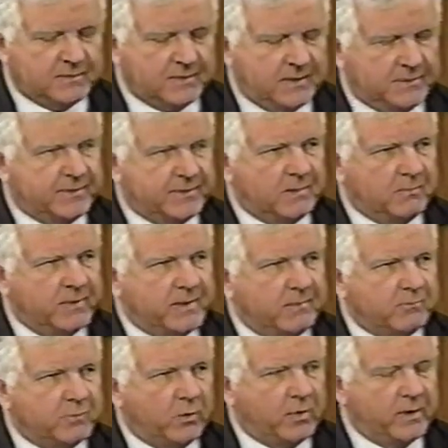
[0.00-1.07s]

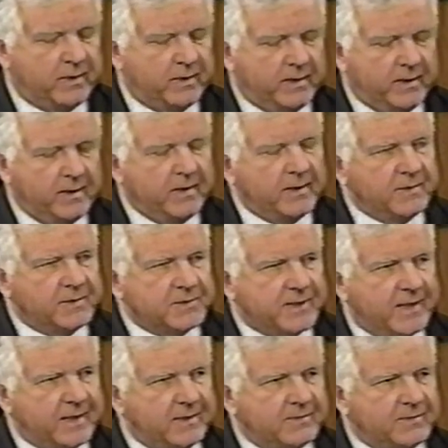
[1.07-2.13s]
considerably important. The
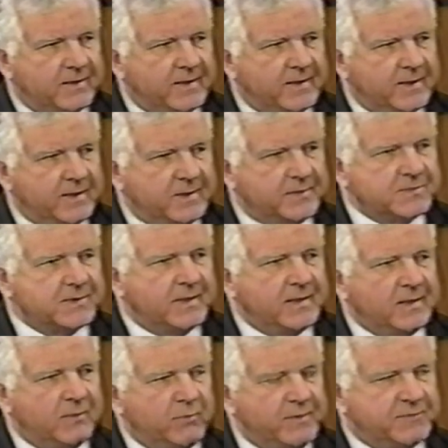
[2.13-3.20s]
second thing is
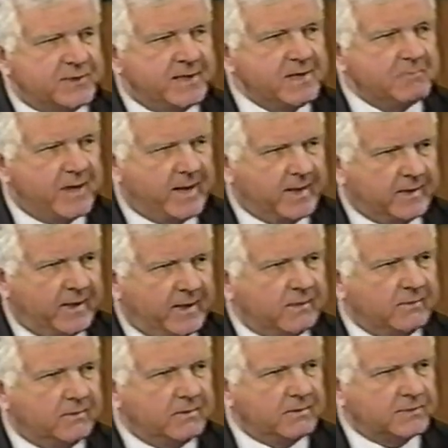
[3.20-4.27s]
we've seen
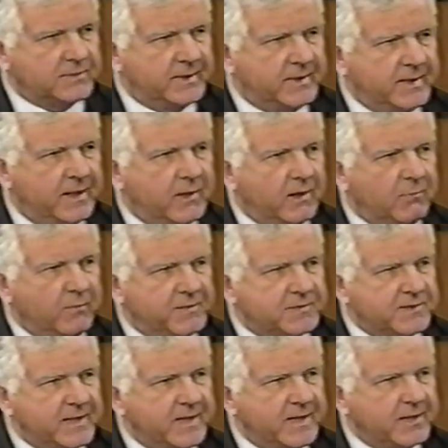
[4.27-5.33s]
Baghdad sitting here.
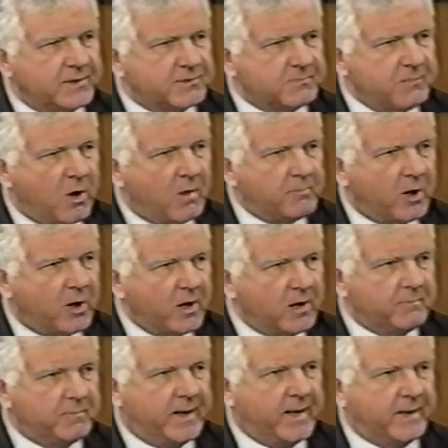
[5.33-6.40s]
We've seen a small part
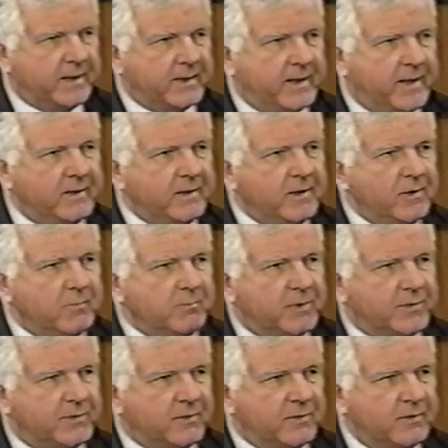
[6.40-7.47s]
of Baghdad, but
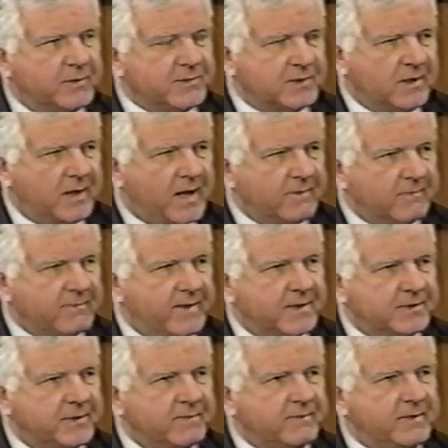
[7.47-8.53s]
there is a lot of
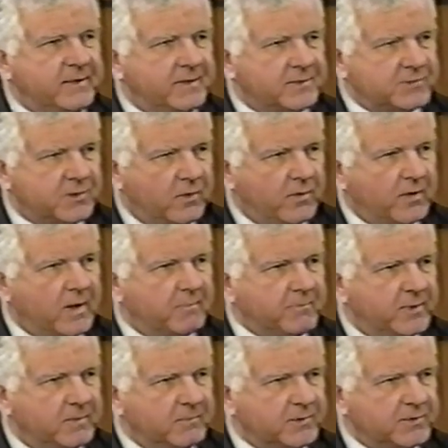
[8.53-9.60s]
activity that's going up in
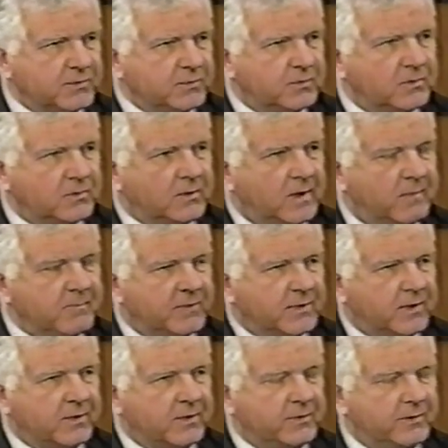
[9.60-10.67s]
Mosul, up in
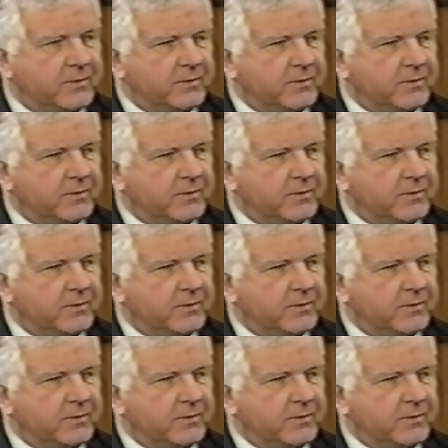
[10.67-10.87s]
Kirkuk,